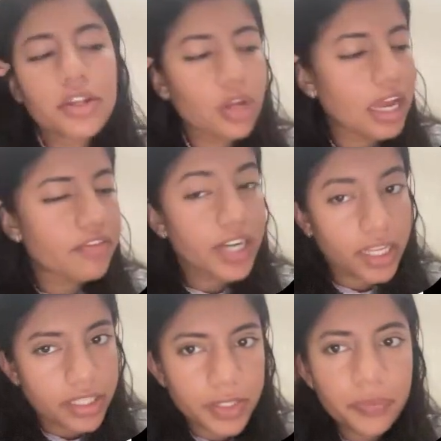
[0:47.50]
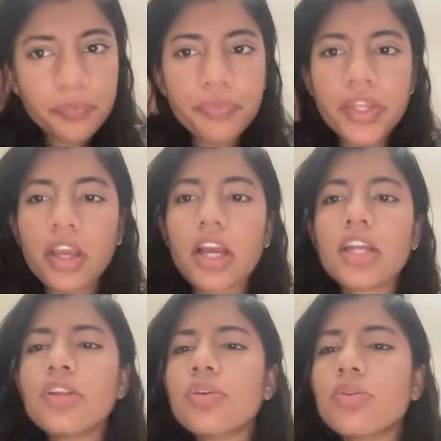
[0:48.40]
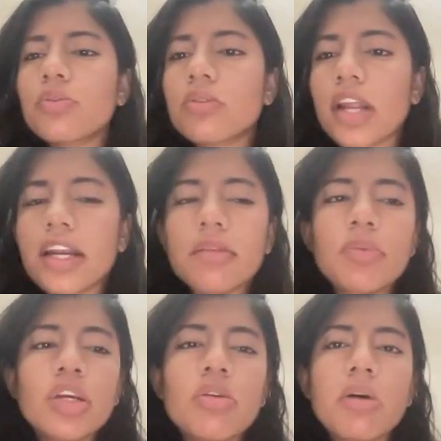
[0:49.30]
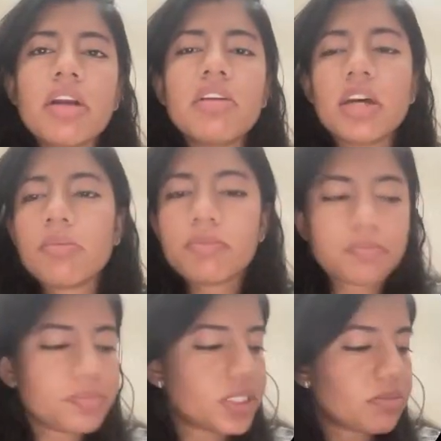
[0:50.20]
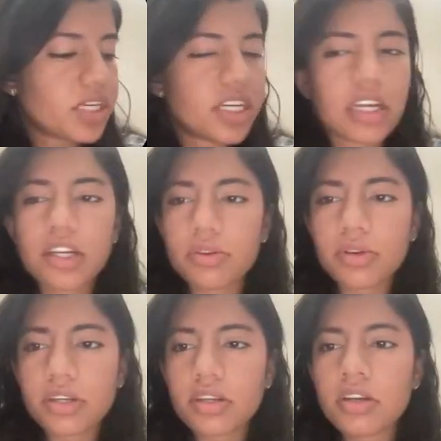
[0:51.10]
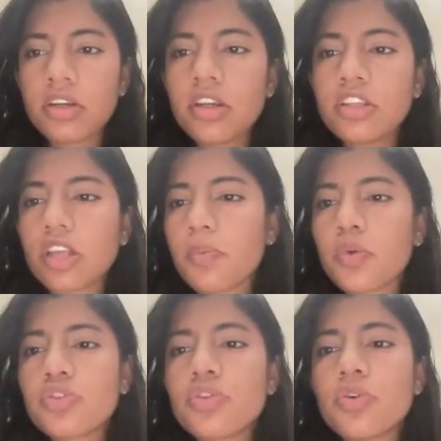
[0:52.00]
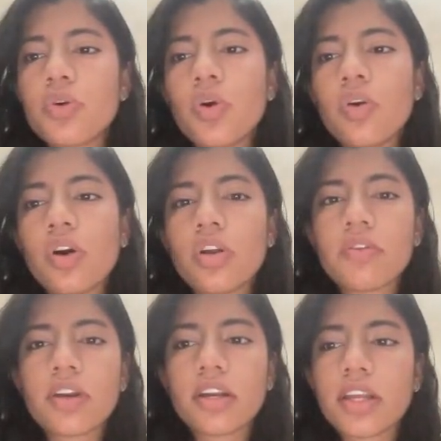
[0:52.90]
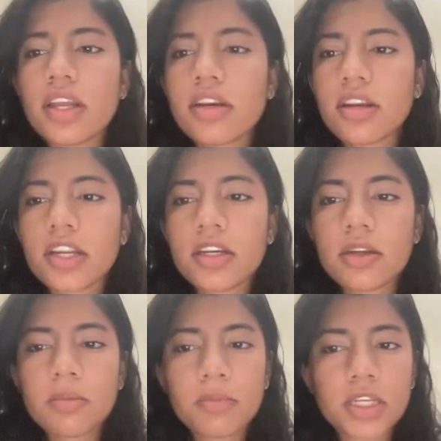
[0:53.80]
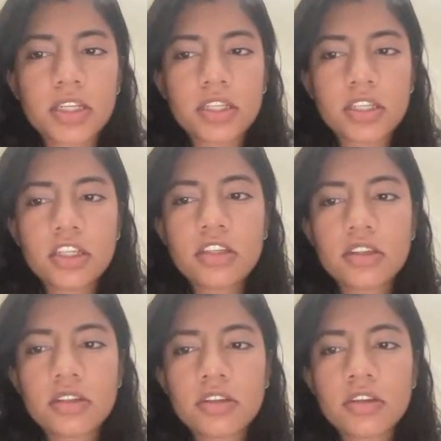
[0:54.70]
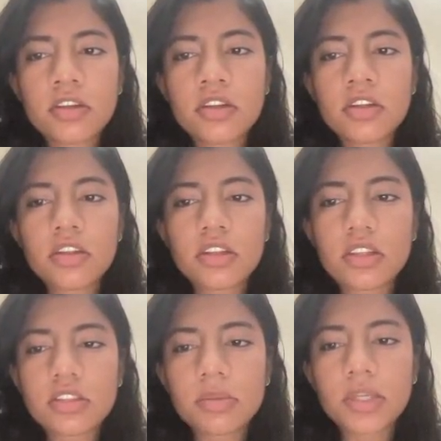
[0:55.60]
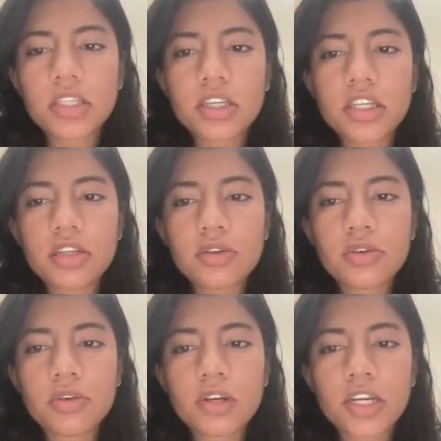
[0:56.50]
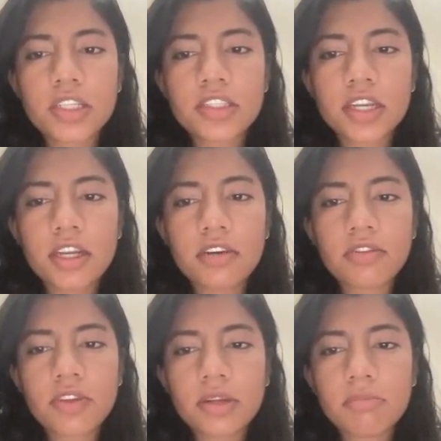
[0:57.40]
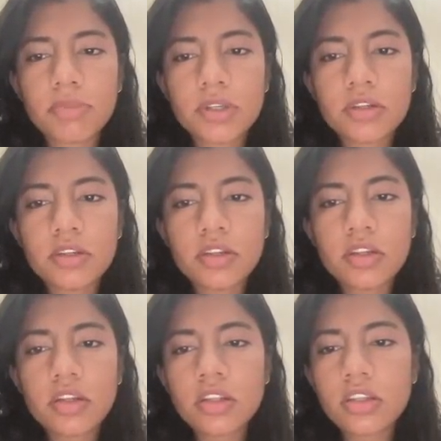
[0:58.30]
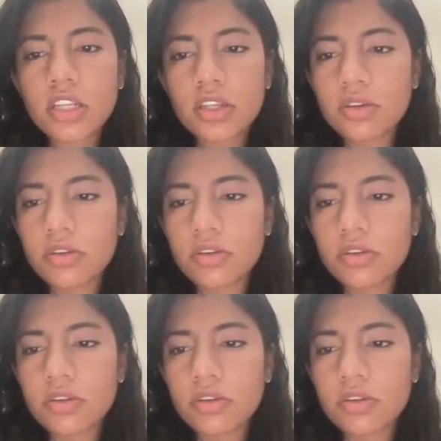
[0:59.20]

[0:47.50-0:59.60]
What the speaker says: have a diary and you randomly go and dump some data into it. Suppose you go on one day and write milk in it, then some other day you go write 2nd Feb, then you